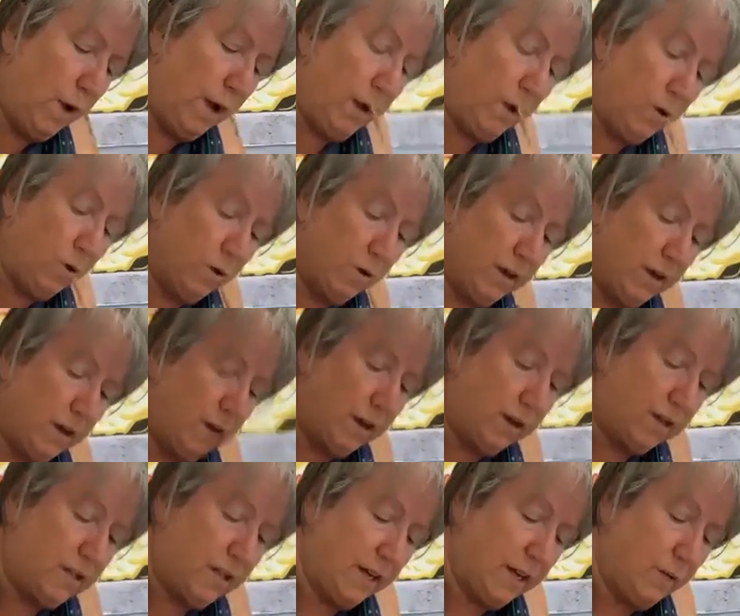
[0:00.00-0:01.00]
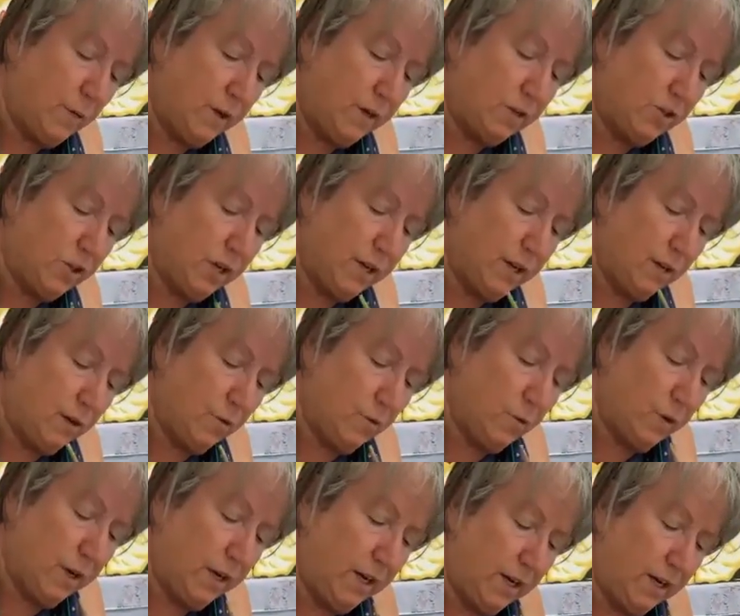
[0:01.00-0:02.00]
Well, I tell you what,
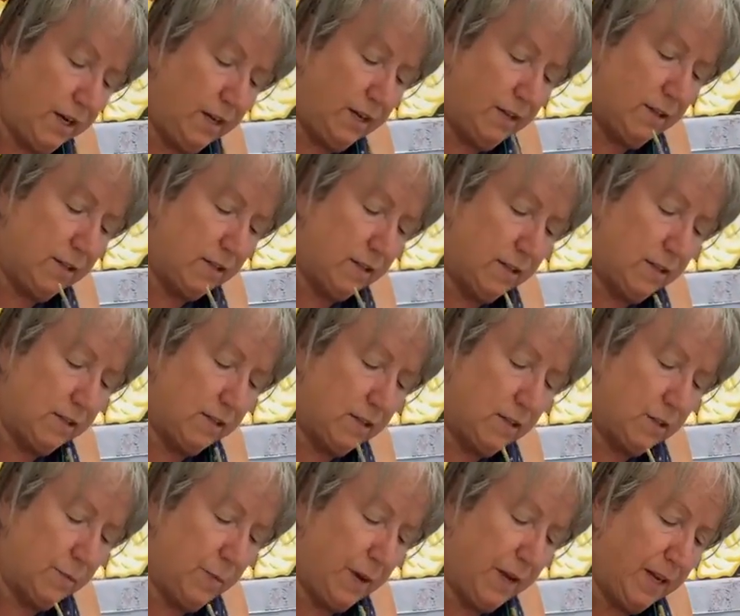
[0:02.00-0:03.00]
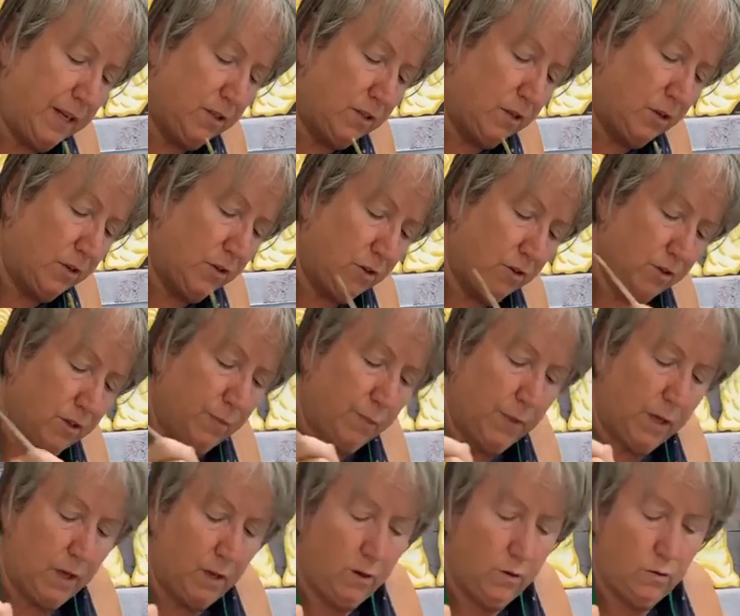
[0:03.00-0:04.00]
Janet, what it is it's based on your
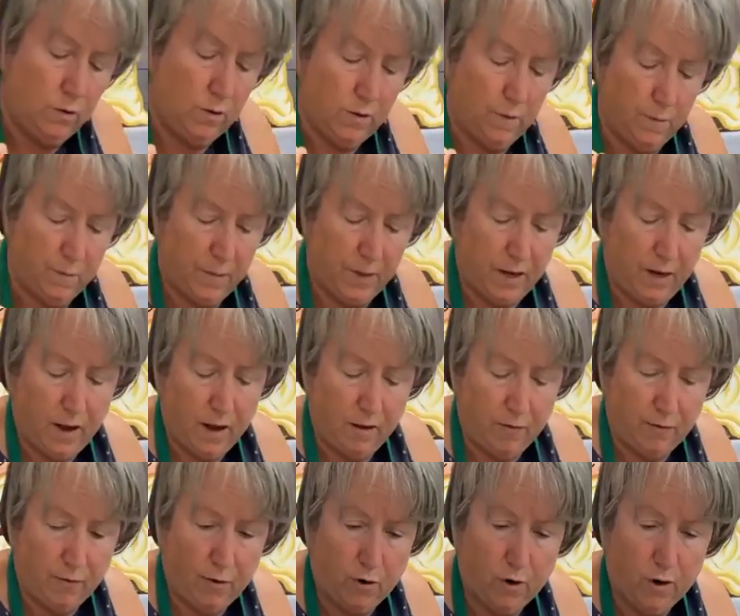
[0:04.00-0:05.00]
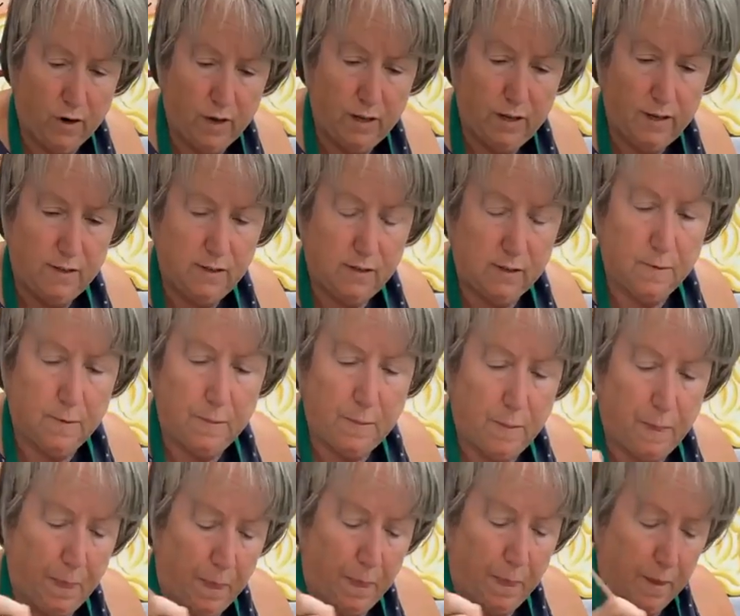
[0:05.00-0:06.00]
zip code and how far it is.
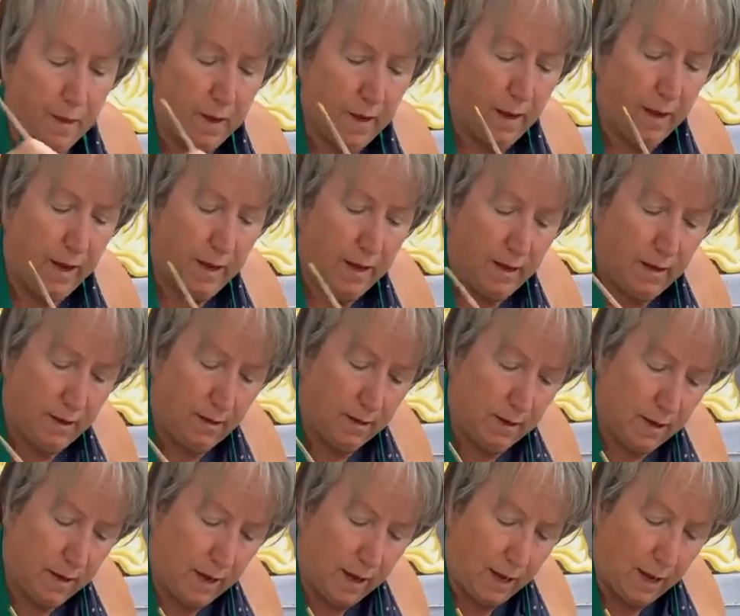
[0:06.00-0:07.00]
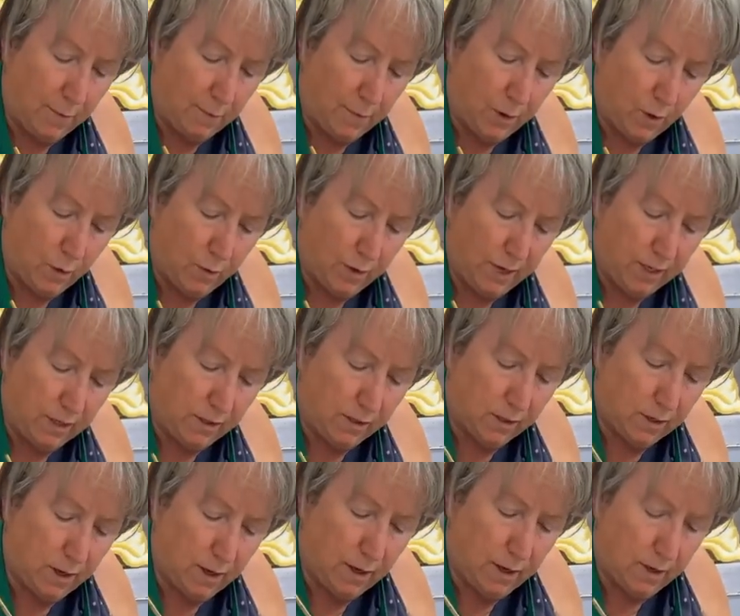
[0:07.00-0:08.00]
And I'm
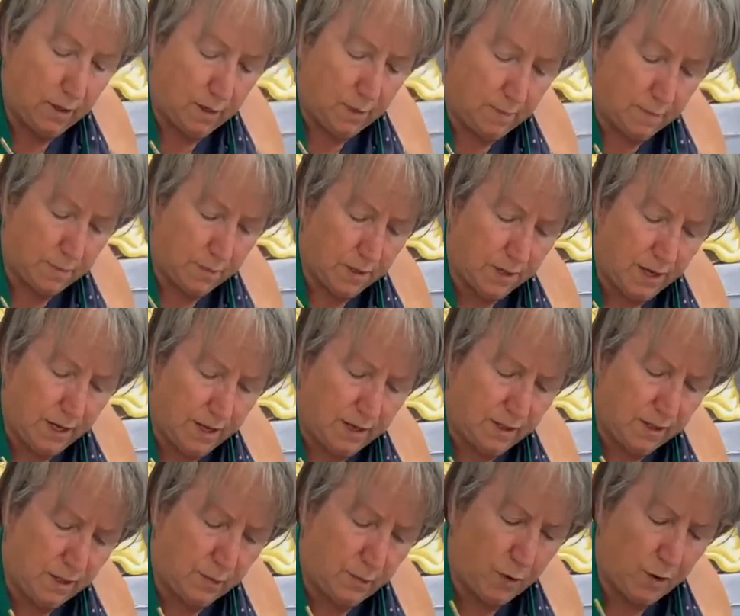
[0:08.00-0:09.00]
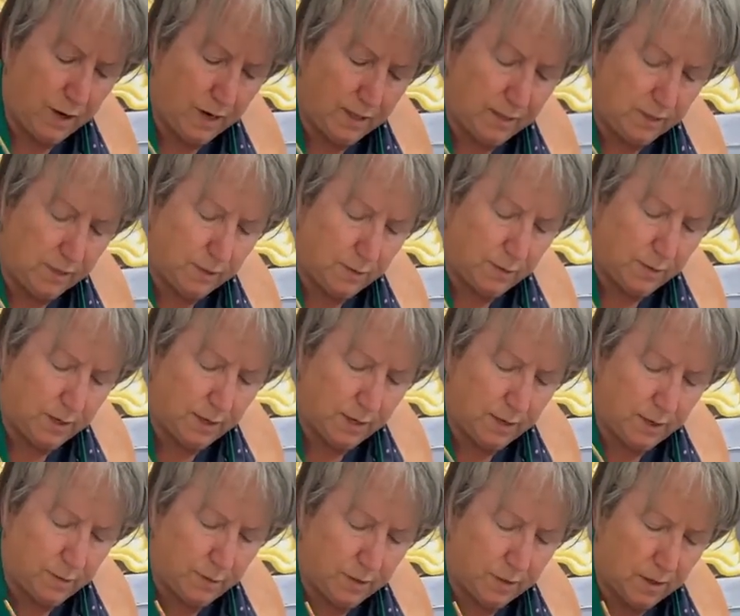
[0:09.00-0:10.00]
always kind of surprised
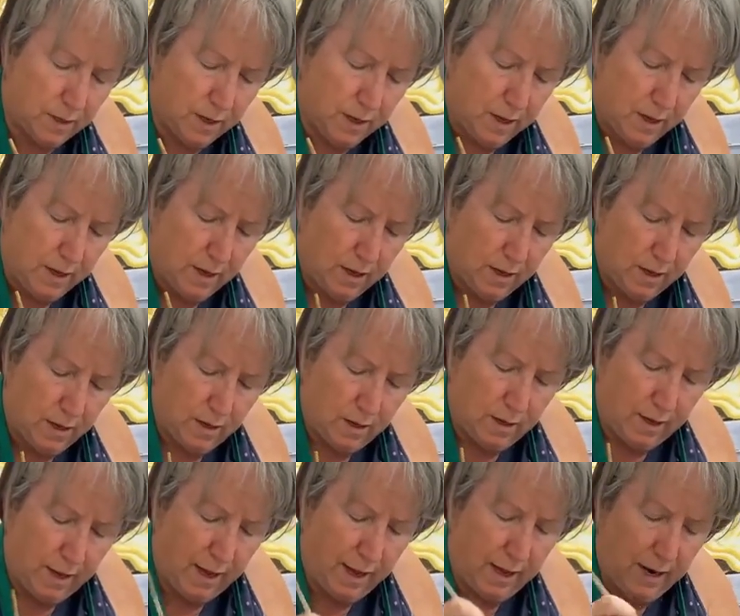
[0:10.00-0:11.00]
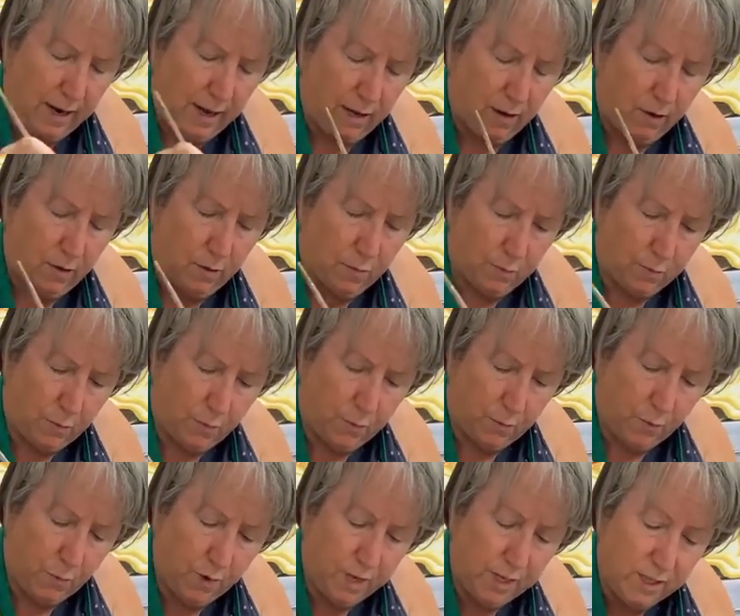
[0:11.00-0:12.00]
sometimes at how
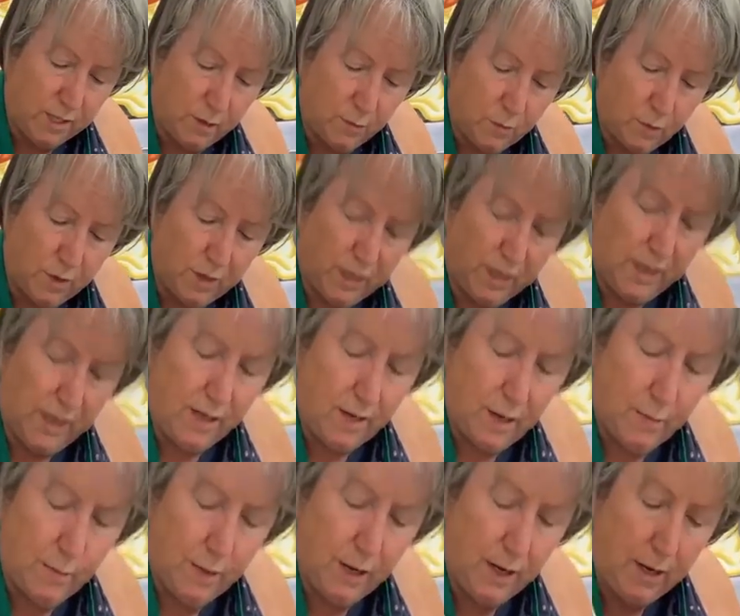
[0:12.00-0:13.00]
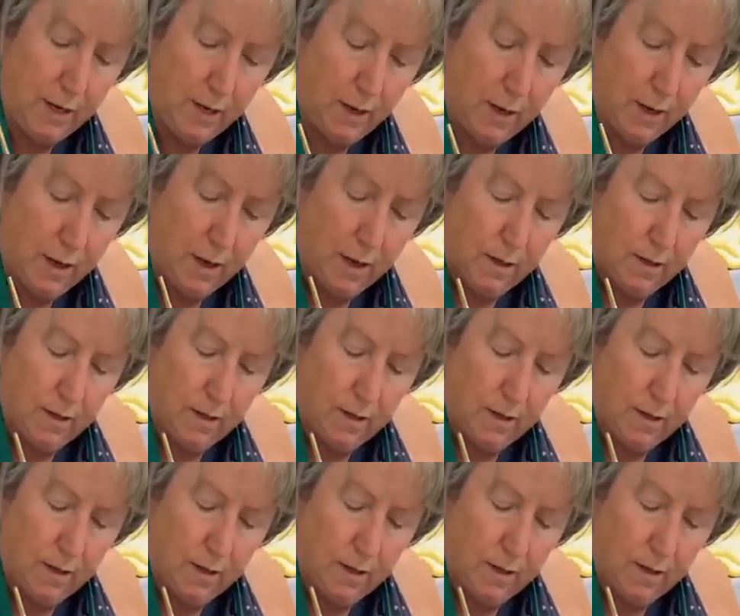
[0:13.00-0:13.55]
reasonable it can be.